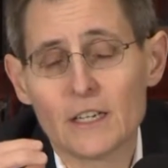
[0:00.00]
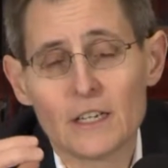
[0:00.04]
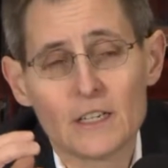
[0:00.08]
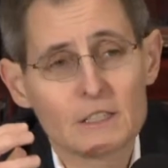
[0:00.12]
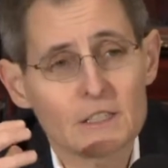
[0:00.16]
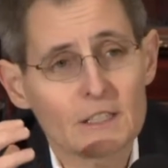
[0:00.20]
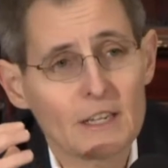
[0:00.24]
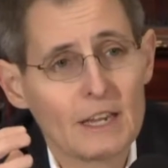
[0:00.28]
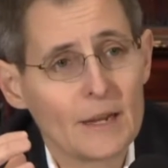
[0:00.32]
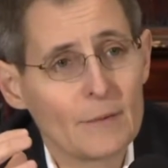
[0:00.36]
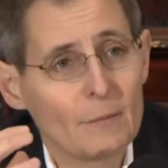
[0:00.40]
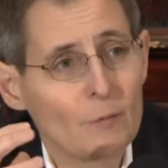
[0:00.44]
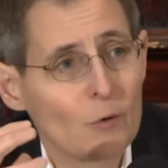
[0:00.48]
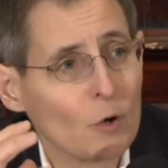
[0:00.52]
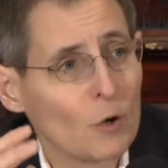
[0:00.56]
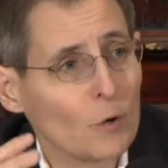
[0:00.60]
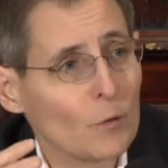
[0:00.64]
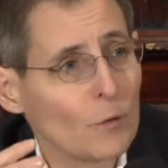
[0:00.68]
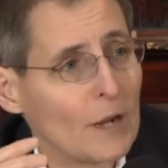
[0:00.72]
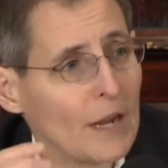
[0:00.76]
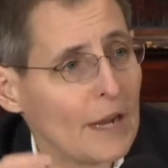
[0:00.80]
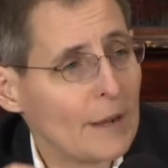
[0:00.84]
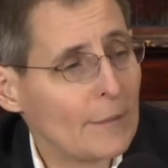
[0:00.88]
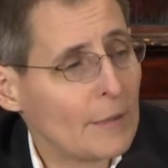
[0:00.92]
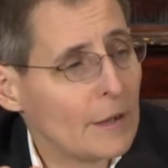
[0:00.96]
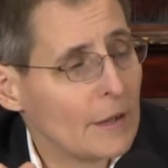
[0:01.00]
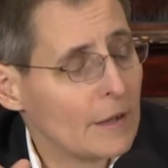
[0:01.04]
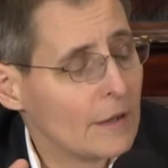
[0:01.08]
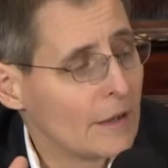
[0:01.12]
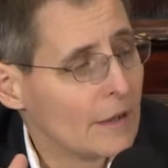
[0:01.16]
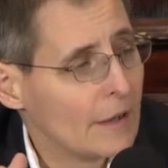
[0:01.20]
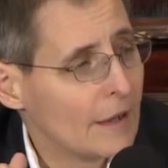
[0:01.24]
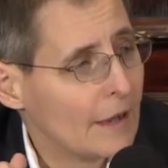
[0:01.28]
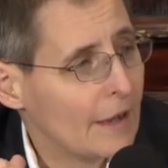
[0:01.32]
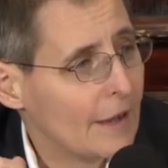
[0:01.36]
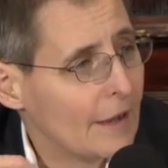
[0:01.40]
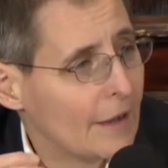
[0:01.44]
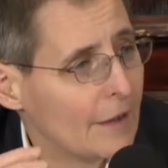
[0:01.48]
is a program
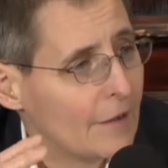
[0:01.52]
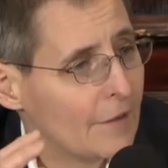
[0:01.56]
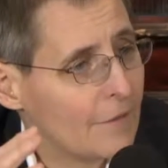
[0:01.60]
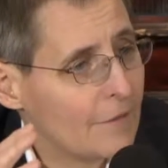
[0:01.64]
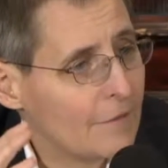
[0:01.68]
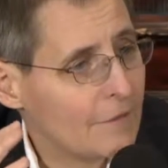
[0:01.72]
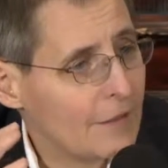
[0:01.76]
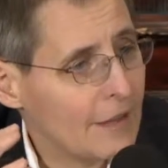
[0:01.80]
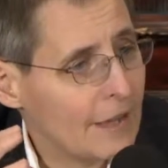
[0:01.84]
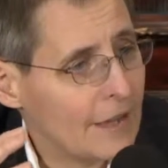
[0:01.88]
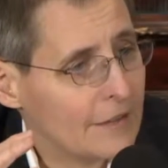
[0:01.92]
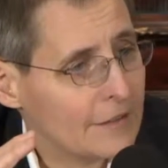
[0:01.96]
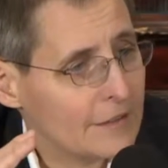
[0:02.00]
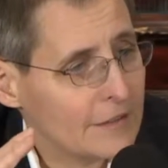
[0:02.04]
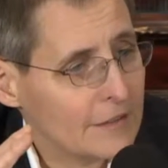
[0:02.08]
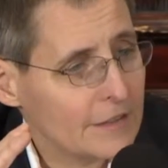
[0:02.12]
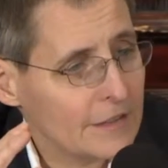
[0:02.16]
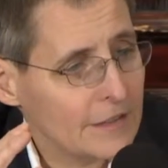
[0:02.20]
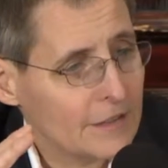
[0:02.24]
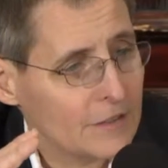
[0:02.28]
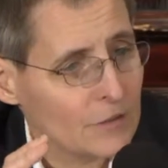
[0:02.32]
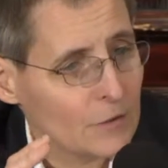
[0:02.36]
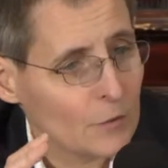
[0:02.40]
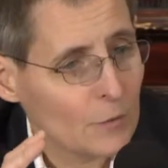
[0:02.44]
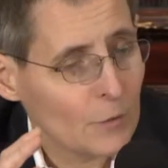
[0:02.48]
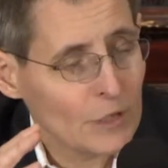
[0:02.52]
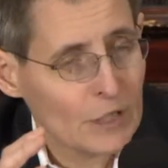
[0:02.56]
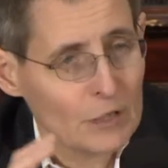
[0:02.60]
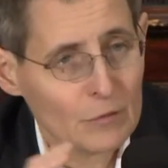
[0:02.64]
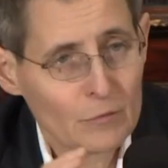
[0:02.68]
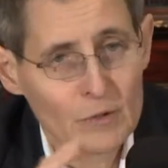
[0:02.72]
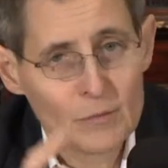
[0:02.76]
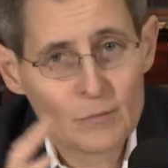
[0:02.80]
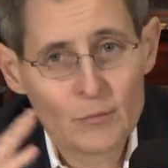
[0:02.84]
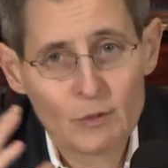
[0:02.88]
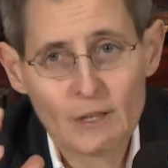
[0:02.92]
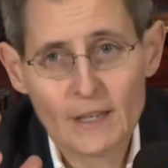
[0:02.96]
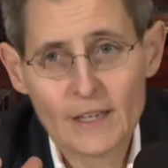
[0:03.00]
that is going to
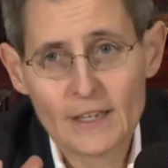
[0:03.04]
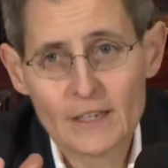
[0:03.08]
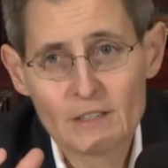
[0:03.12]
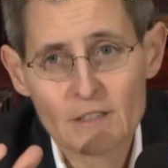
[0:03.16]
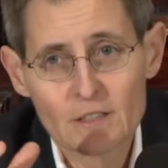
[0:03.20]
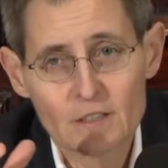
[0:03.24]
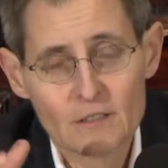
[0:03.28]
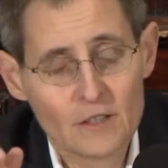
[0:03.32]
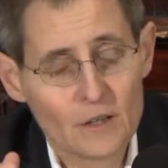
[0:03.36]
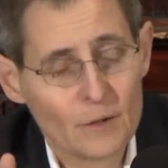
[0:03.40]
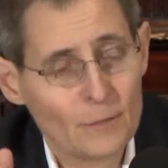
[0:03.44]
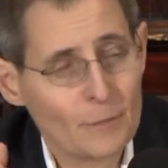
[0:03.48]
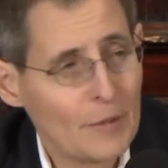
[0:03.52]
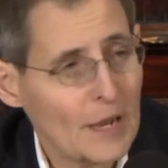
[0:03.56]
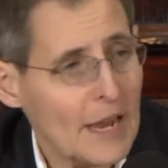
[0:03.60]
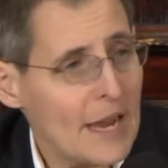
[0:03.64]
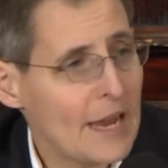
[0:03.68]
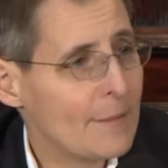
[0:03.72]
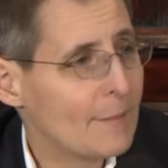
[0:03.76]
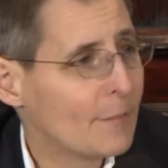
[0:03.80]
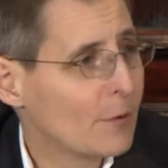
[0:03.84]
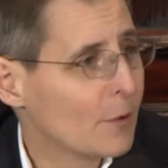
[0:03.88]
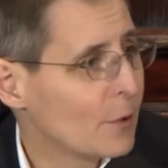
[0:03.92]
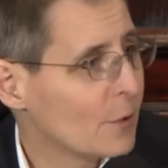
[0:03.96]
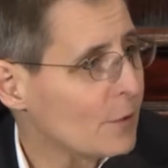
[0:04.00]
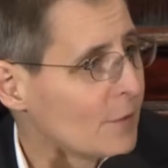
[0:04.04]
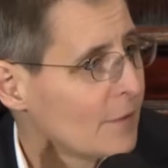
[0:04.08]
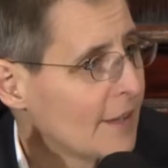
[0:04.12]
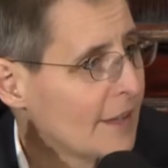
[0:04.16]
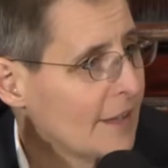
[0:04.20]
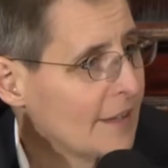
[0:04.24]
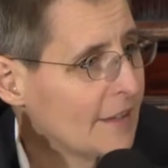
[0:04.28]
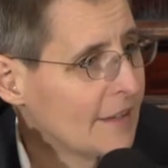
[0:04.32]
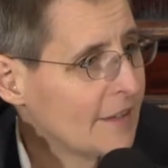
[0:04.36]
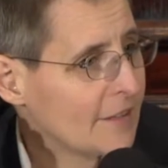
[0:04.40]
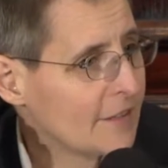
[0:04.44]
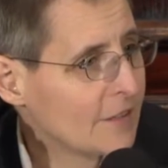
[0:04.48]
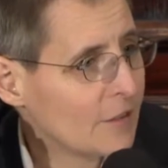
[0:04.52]
replace the paper
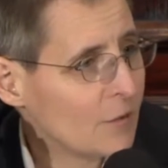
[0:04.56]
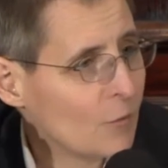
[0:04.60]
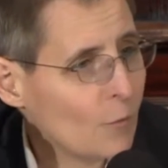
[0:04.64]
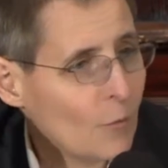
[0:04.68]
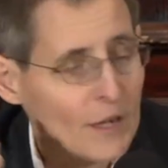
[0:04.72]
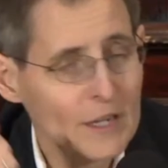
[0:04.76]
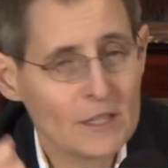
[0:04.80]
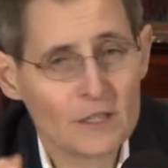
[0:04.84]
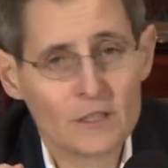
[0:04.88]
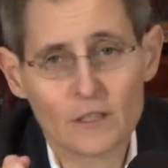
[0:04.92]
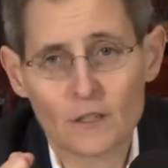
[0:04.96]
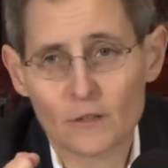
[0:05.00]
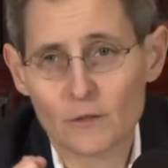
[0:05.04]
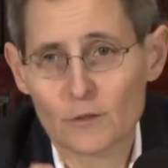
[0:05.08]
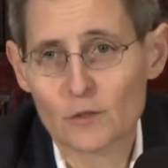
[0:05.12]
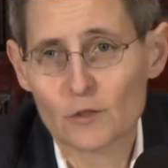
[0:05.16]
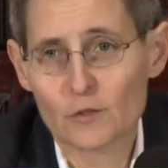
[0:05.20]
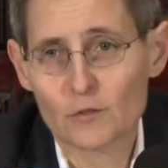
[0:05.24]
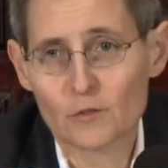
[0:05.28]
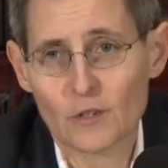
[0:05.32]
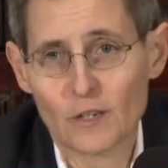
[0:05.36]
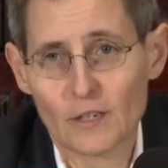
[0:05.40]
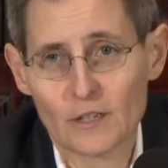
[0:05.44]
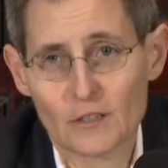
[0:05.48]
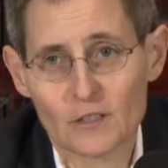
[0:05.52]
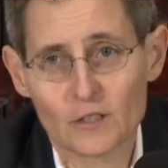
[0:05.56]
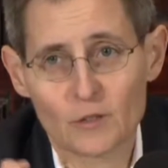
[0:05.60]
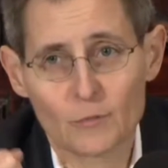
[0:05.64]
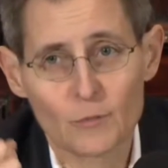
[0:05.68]
that is in waste haulers' trucks.